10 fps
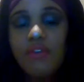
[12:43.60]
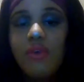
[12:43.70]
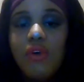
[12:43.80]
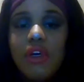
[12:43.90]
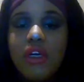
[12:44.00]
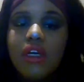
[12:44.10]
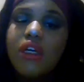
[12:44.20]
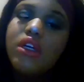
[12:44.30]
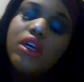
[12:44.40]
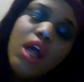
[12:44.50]

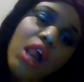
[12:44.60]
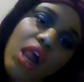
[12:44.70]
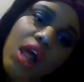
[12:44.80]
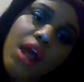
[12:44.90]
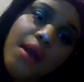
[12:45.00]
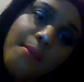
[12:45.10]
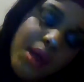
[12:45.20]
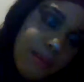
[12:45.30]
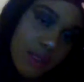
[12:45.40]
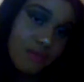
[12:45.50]
for?
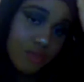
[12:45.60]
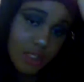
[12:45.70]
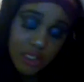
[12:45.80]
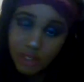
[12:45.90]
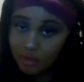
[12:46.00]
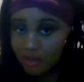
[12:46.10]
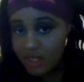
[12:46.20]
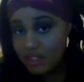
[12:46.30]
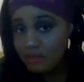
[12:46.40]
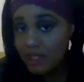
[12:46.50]
My best friend Kendra
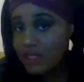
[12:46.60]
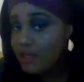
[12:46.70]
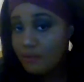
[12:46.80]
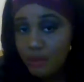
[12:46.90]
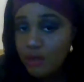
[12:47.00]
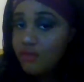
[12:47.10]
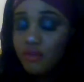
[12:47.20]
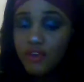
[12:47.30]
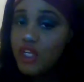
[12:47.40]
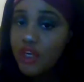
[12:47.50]
that just made that beautiful
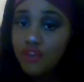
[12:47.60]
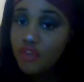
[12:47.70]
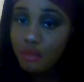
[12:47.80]
video for